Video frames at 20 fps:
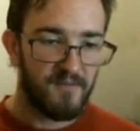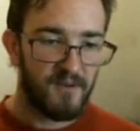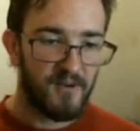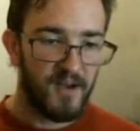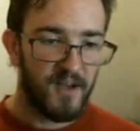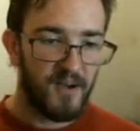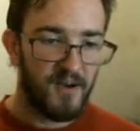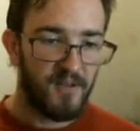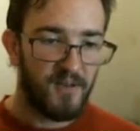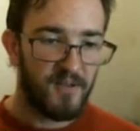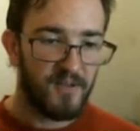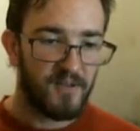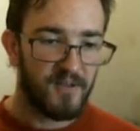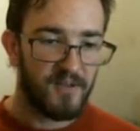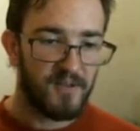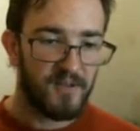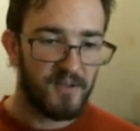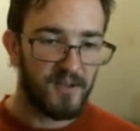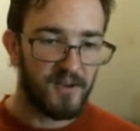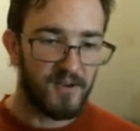Full
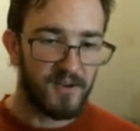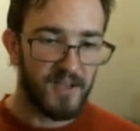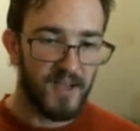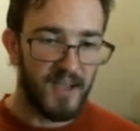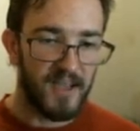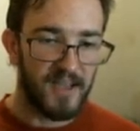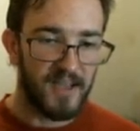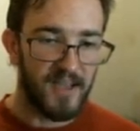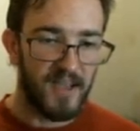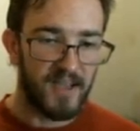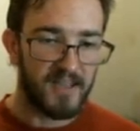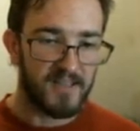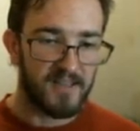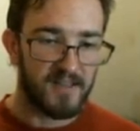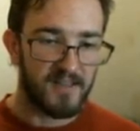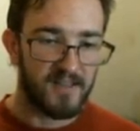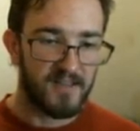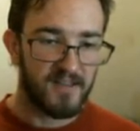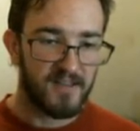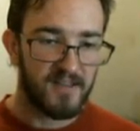health? Okay,
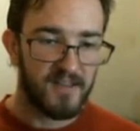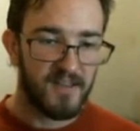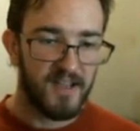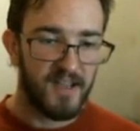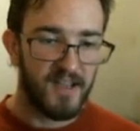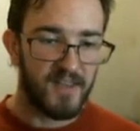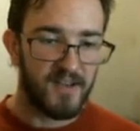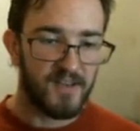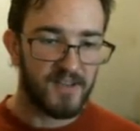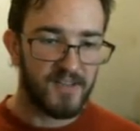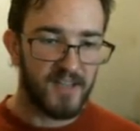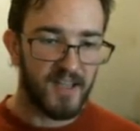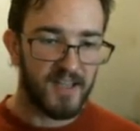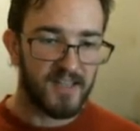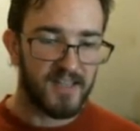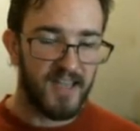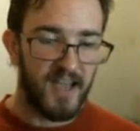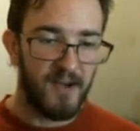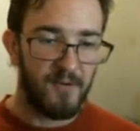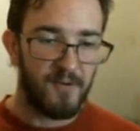excellent. And there's,
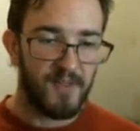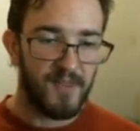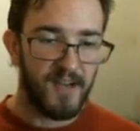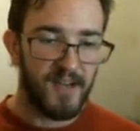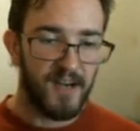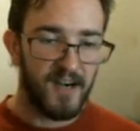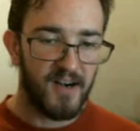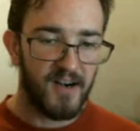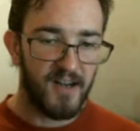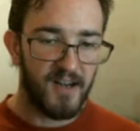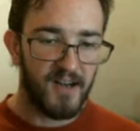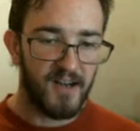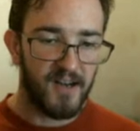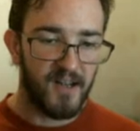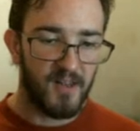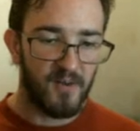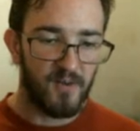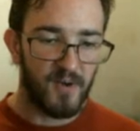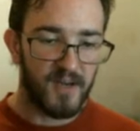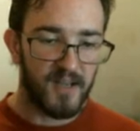like, that one there and
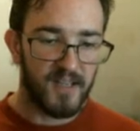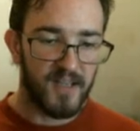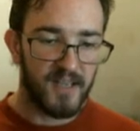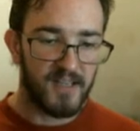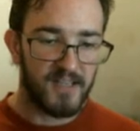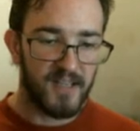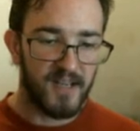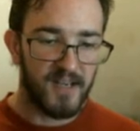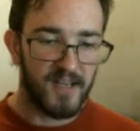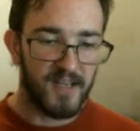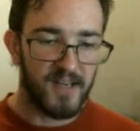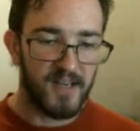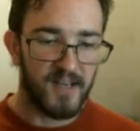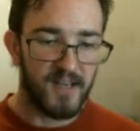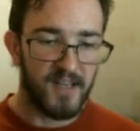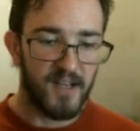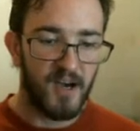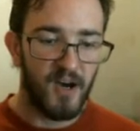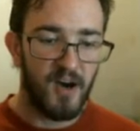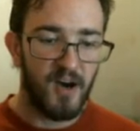another one in case I need
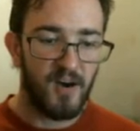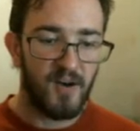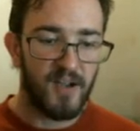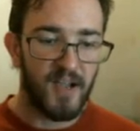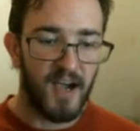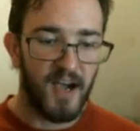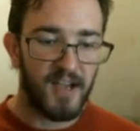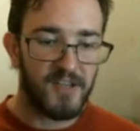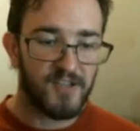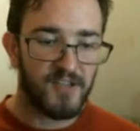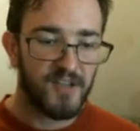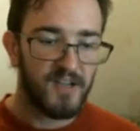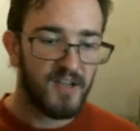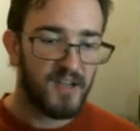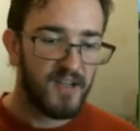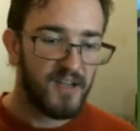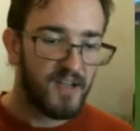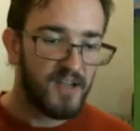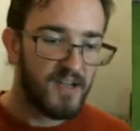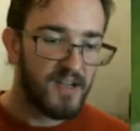any. Oh, gosh.
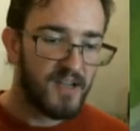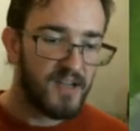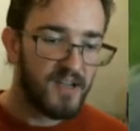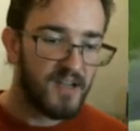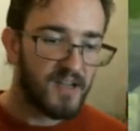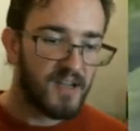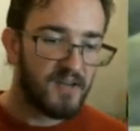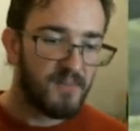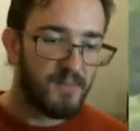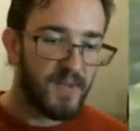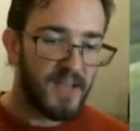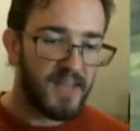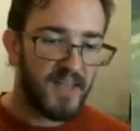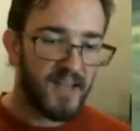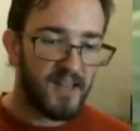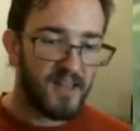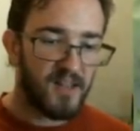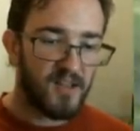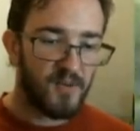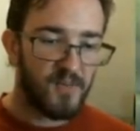Made
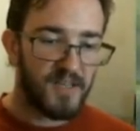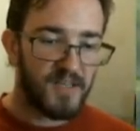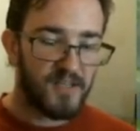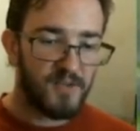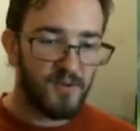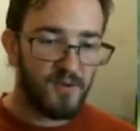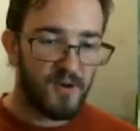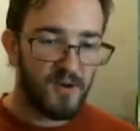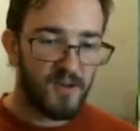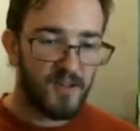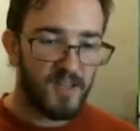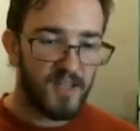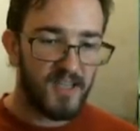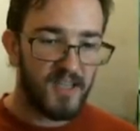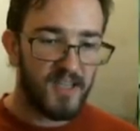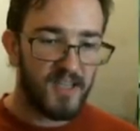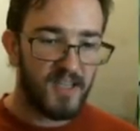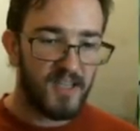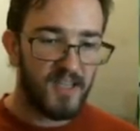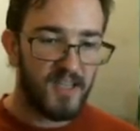that a little bit too
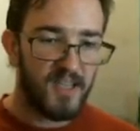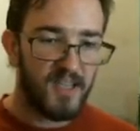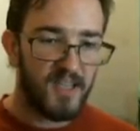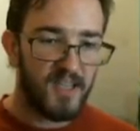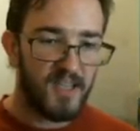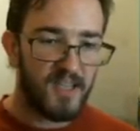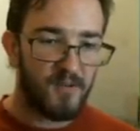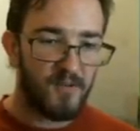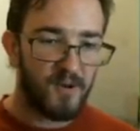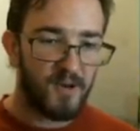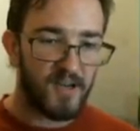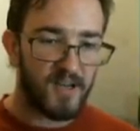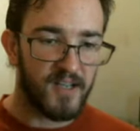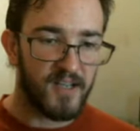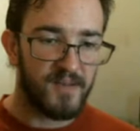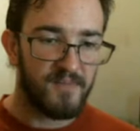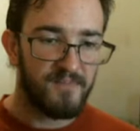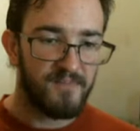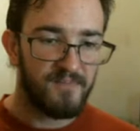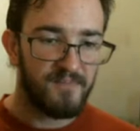early. We're
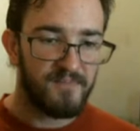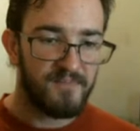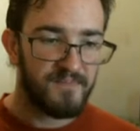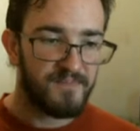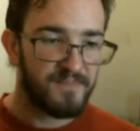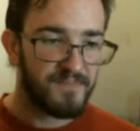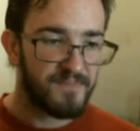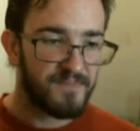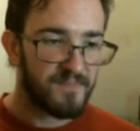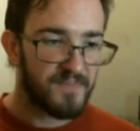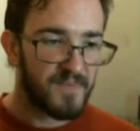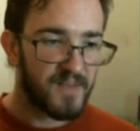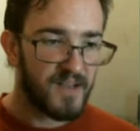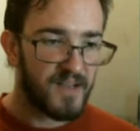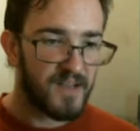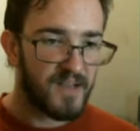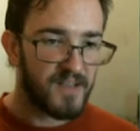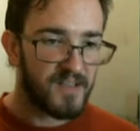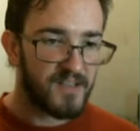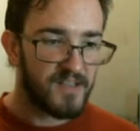good.
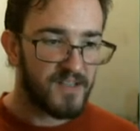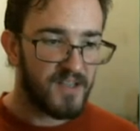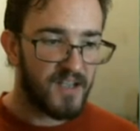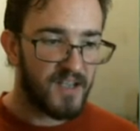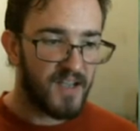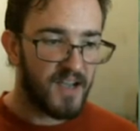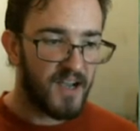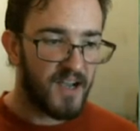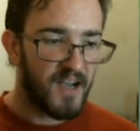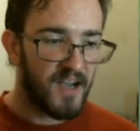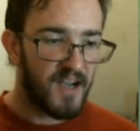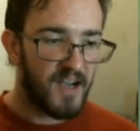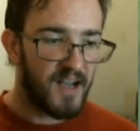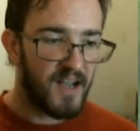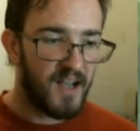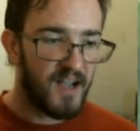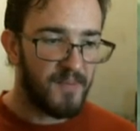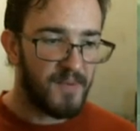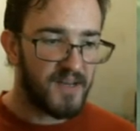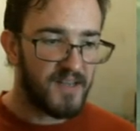
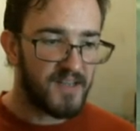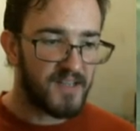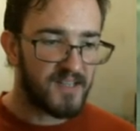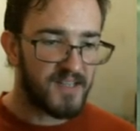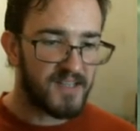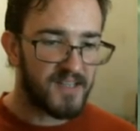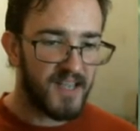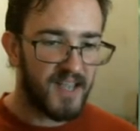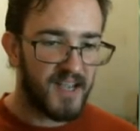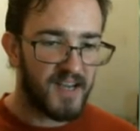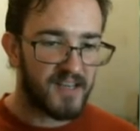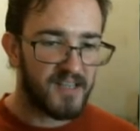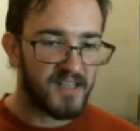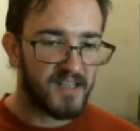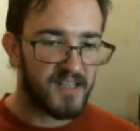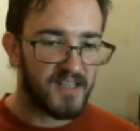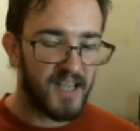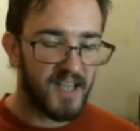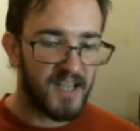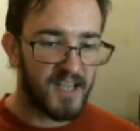Uh, how many does it take
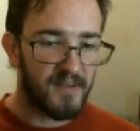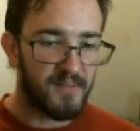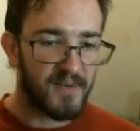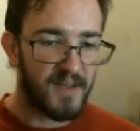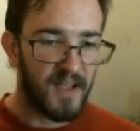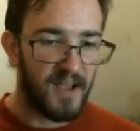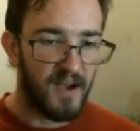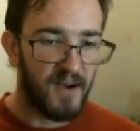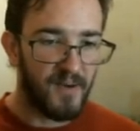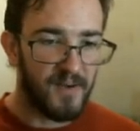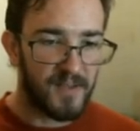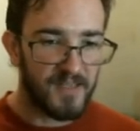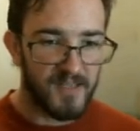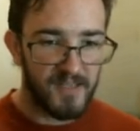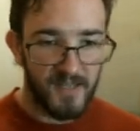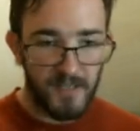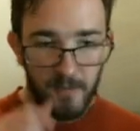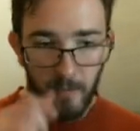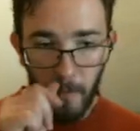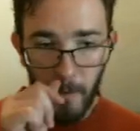to take him down? Is
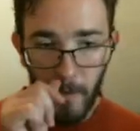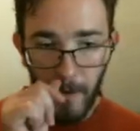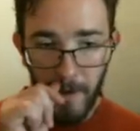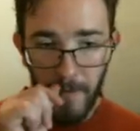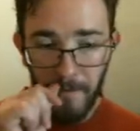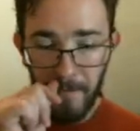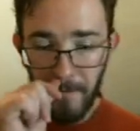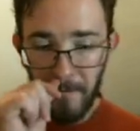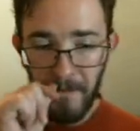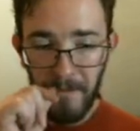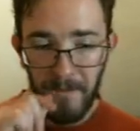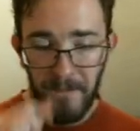it just one?